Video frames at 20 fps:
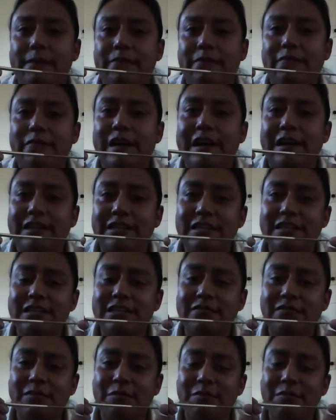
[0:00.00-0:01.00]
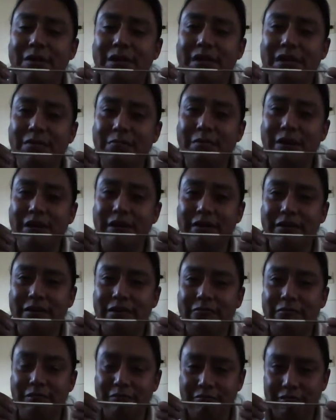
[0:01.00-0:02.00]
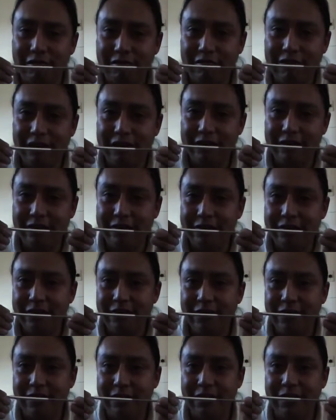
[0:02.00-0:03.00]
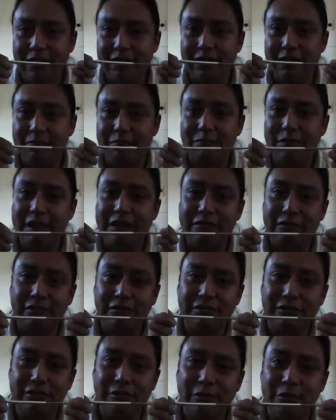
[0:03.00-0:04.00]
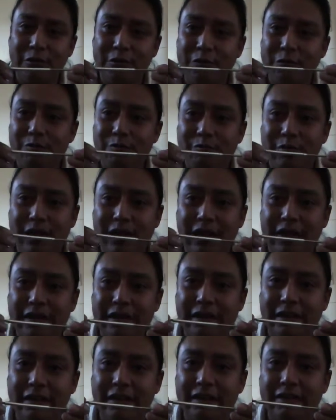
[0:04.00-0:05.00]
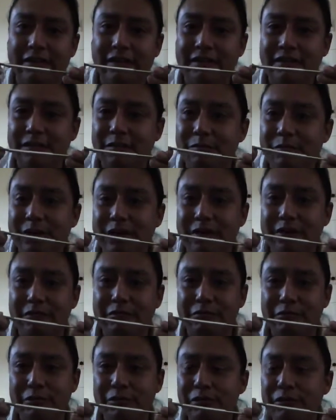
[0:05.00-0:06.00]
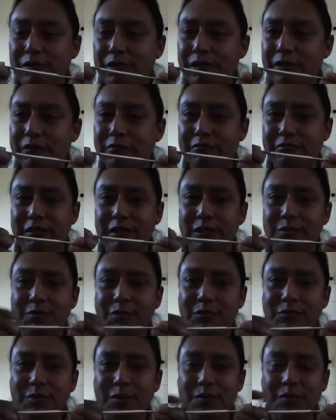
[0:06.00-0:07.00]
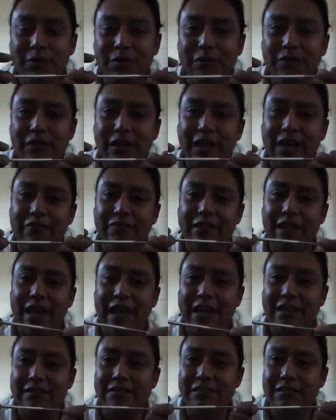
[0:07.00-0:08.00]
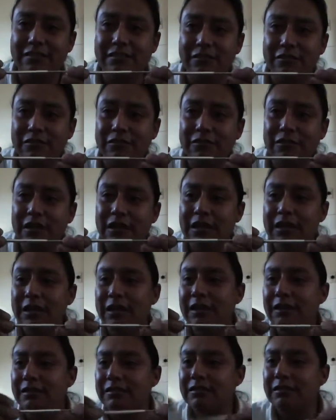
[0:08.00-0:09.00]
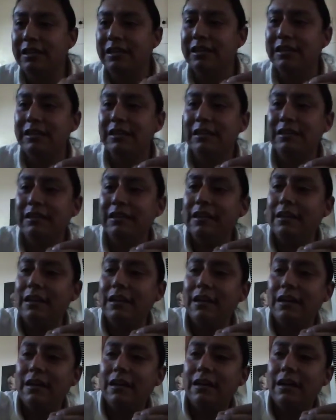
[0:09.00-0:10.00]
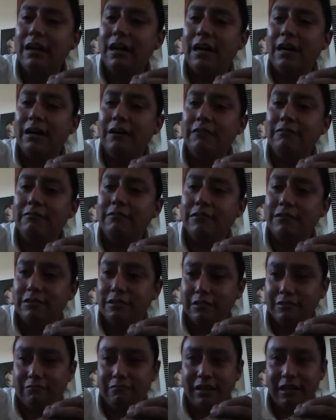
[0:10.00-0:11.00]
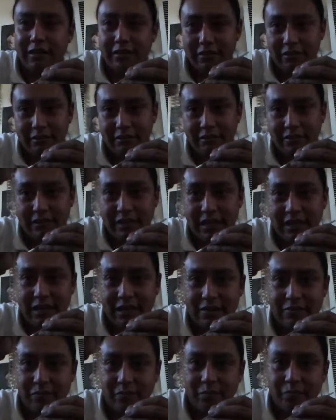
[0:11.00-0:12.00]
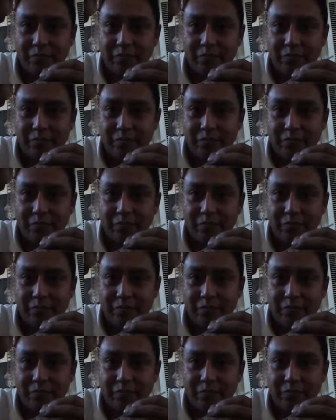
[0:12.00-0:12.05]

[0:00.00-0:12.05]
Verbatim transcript: fractions of a millimeter would require a microscope and a decimeter ruler, which most people don't have the access to. Instead, I would just rather look at